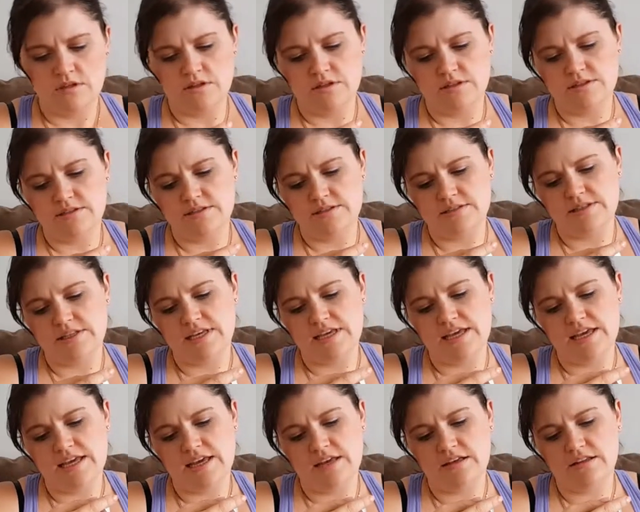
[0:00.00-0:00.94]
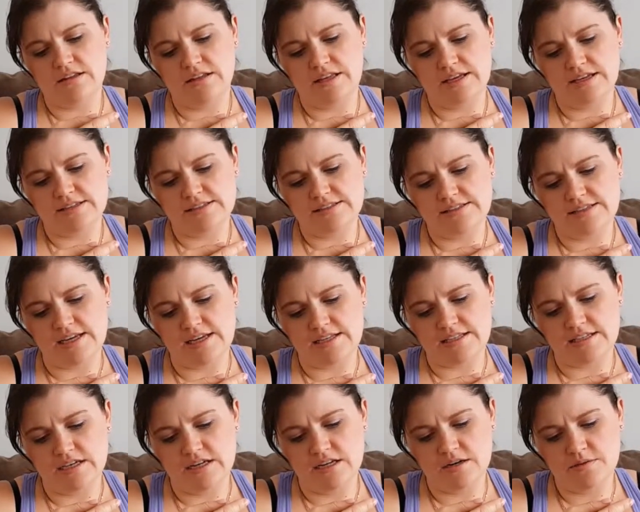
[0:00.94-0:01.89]
This is the Inkling
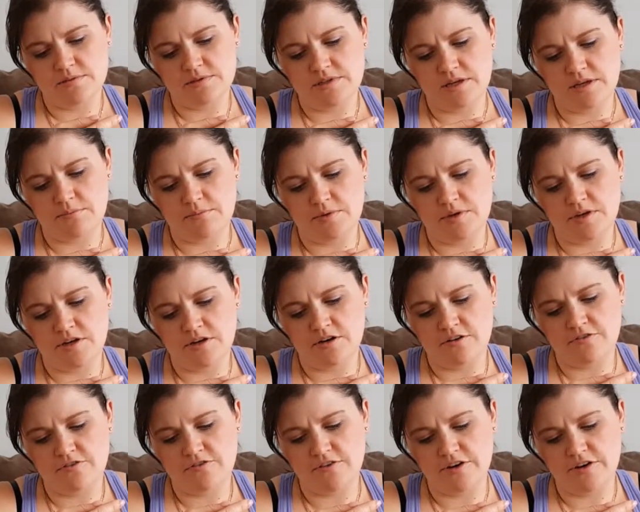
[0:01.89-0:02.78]
scent, one hundred percent pure